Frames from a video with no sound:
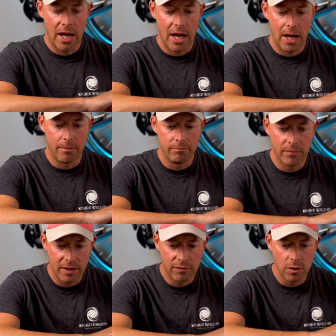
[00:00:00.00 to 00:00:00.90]
Um,
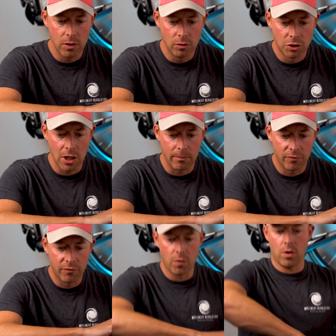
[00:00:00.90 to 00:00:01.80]
if you jump
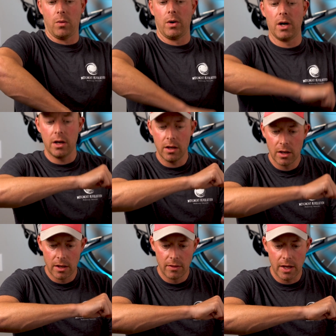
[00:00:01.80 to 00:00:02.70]
forward,
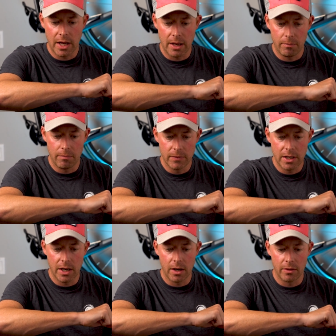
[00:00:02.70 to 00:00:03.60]
the
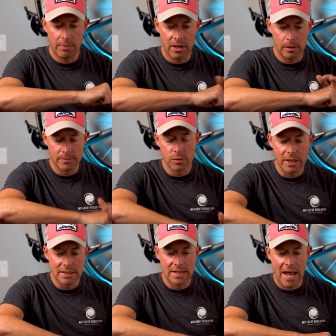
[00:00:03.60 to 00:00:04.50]
you know the pendulum
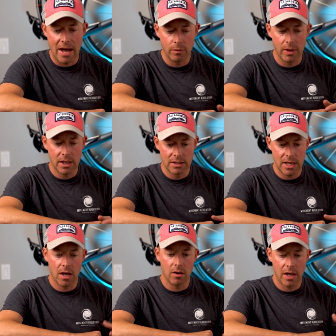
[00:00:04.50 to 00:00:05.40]
swings down and we can
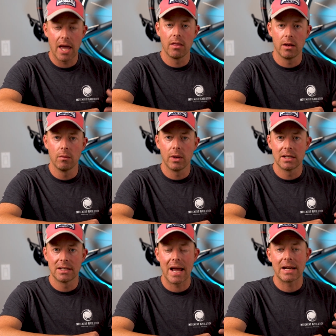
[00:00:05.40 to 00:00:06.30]
say okay then we
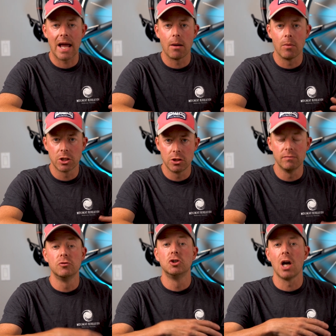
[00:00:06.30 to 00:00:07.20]
can detect how much
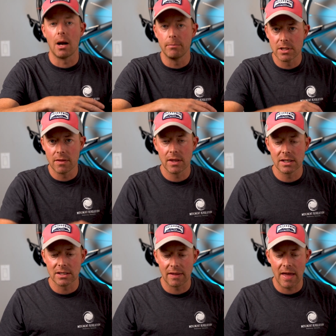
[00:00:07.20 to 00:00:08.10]
you've jumped and
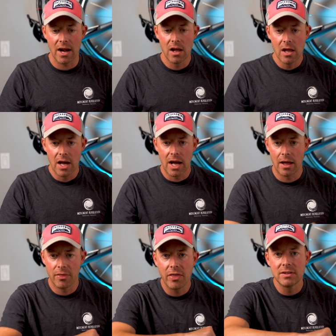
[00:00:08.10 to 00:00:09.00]
things like that
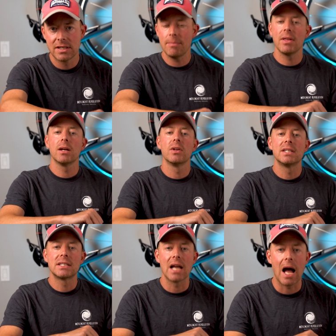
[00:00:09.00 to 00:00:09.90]
uh, same thing with
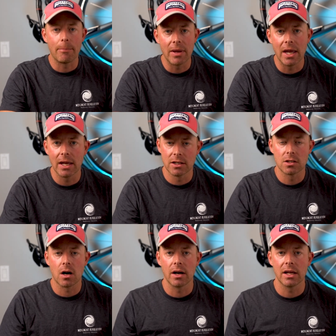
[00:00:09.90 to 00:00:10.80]
stopping and
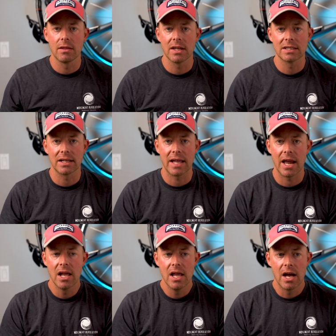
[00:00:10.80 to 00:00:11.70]
starting and things like
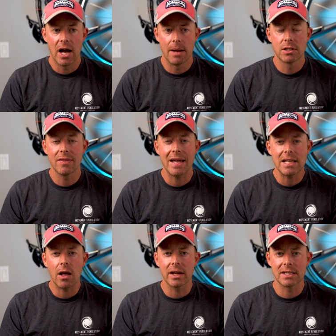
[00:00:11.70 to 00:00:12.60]
that um, so that's
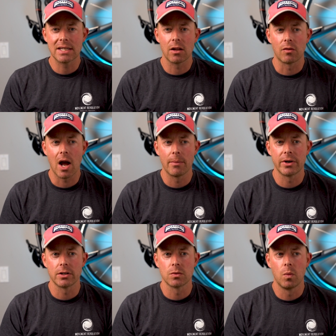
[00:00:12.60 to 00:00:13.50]
how
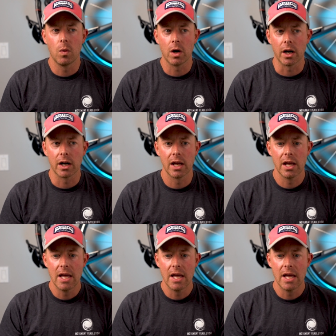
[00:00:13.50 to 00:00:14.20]
accelerometers work